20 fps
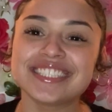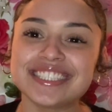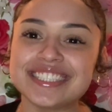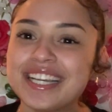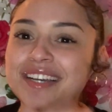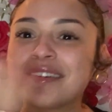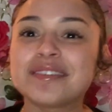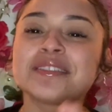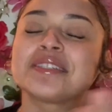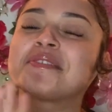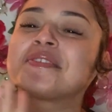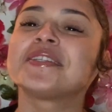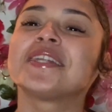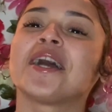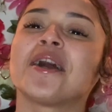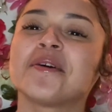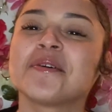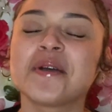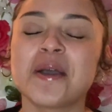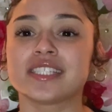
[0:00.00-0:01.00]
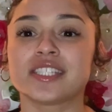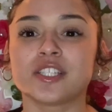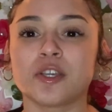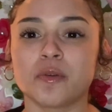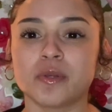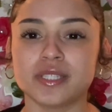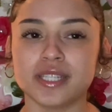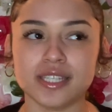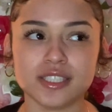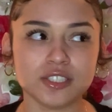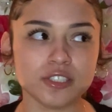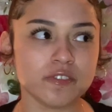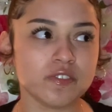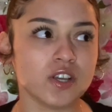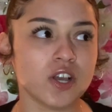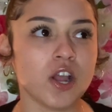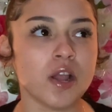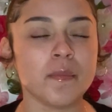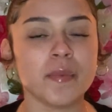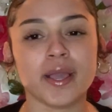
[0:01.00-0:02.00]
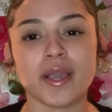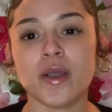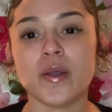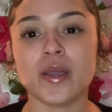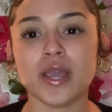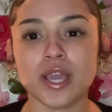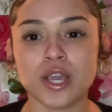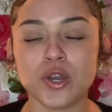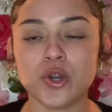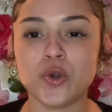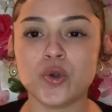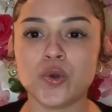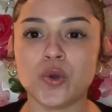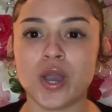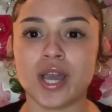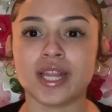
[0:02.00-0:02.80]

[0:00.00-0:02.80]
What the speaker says: I don't even know. So we test drove the car. I'm like, okay, cool.